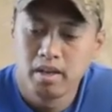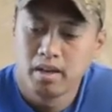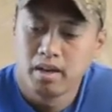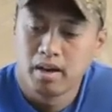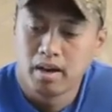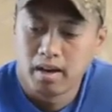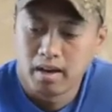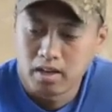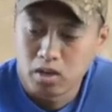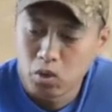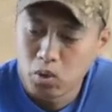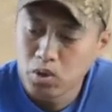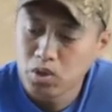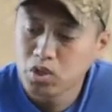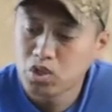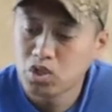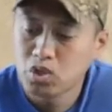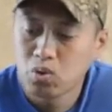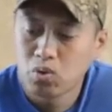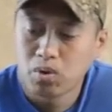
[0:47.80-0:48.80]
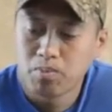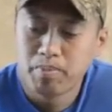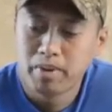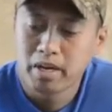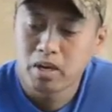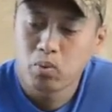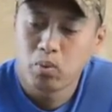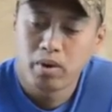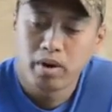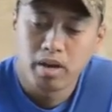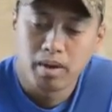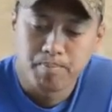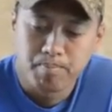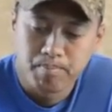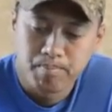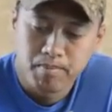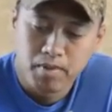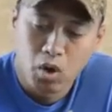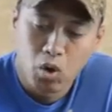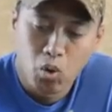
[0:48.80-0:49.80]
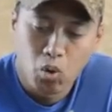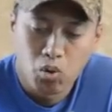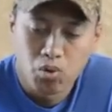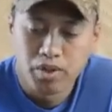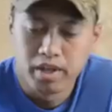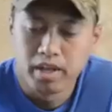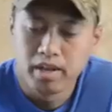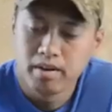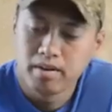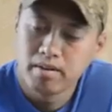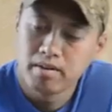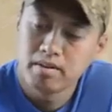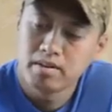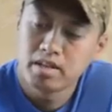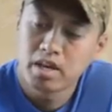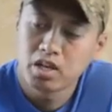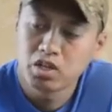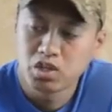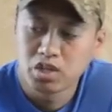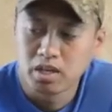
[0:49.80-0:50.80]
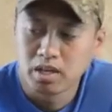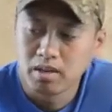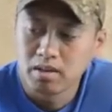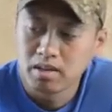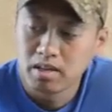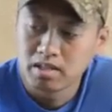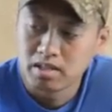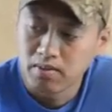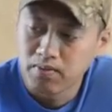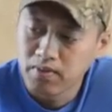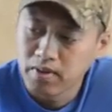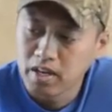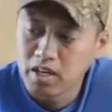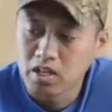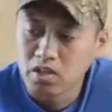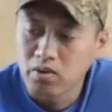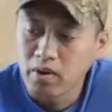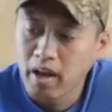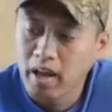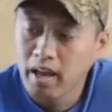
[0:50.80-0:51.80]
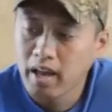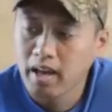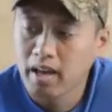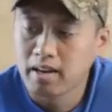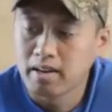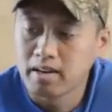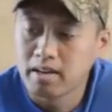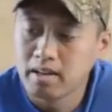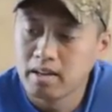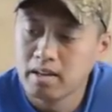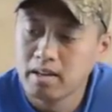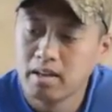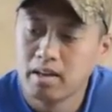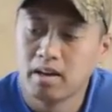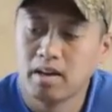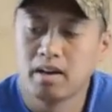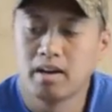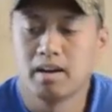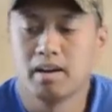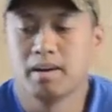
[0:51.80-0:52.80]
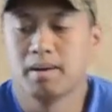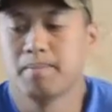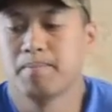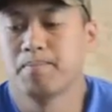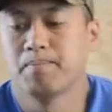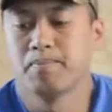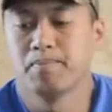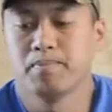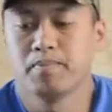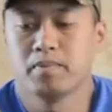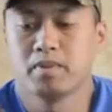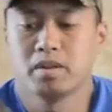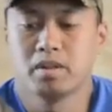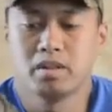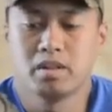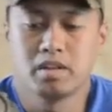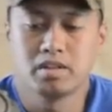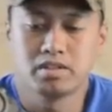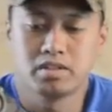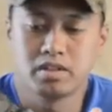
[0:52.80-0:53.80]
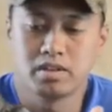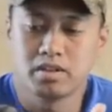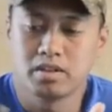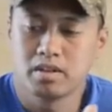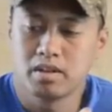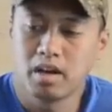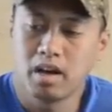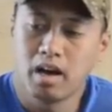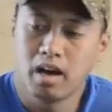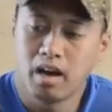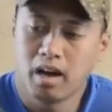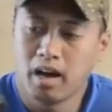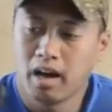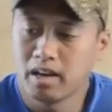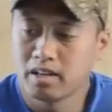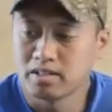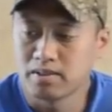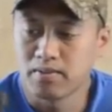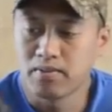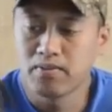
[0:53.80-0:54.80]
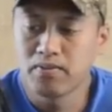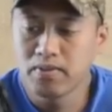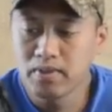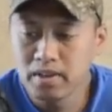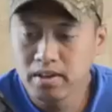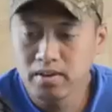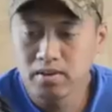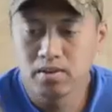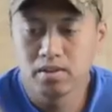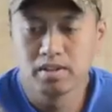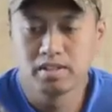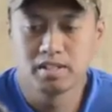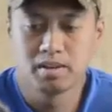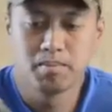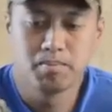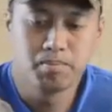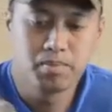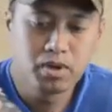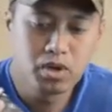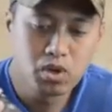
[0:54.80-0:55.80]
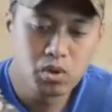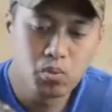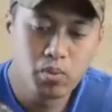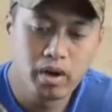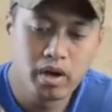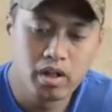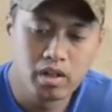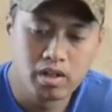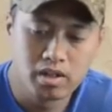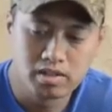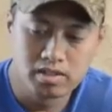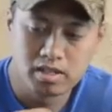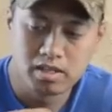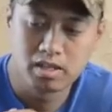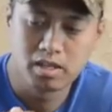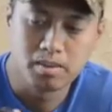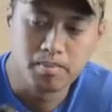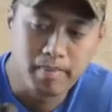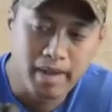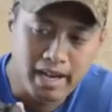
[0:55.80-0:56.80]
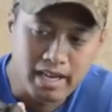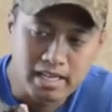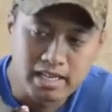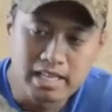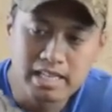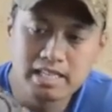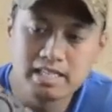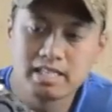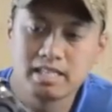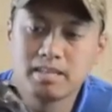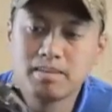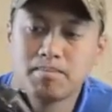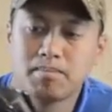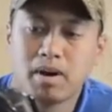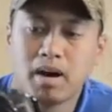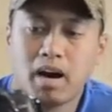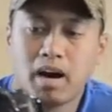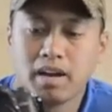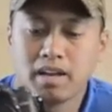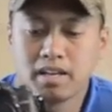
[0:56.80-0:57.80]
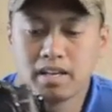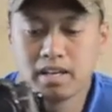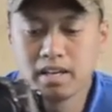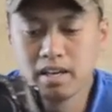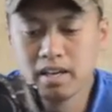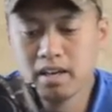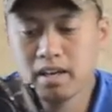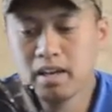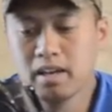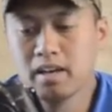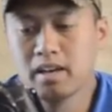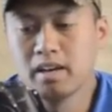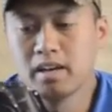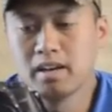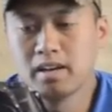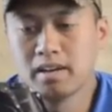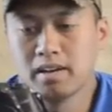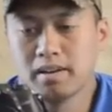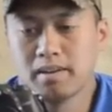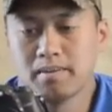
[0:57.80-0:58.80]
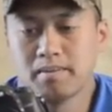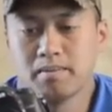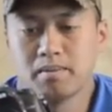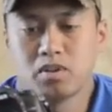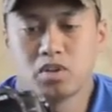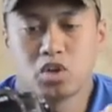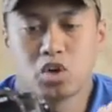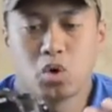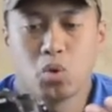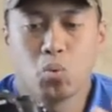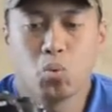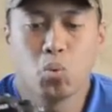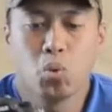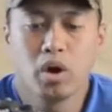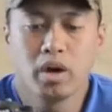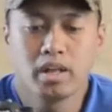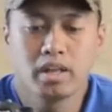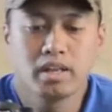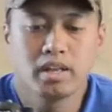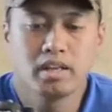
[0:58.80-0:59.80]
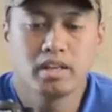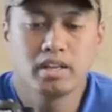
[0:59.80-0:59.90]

Go to the store, pick one up, hold it, touch it. Does it fit in your hand? How does it feel? Is it built well? Is it a magnesium body? What